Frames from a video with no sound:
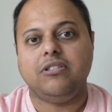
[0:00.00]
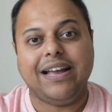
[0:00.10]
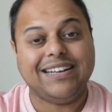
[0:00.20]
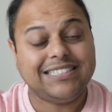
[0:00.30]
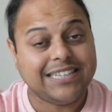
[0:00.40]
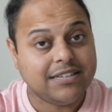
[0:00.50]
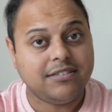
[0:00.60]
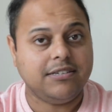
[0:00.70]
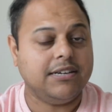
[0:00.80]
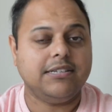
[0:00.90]
the
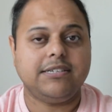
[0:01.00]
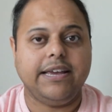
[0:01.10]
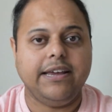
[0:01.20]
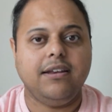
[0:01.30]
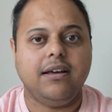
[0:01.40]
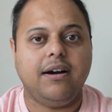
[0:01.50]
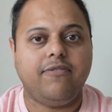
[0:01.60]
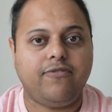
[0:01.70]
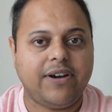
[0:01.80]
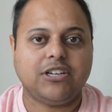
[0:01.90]
essentials in a
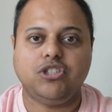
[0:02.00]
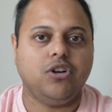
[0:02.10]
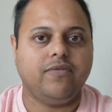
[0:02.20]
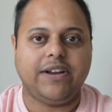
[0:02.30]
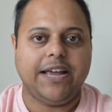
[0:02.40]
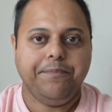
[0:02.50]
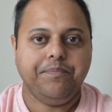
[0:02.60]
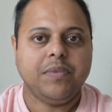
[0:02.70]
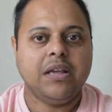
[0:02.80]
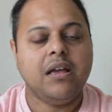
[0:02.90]
fraction of time.
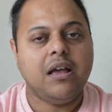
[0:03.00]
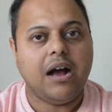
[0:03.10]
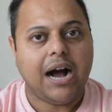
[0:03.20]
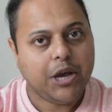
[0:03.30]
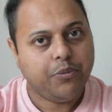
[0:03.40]
I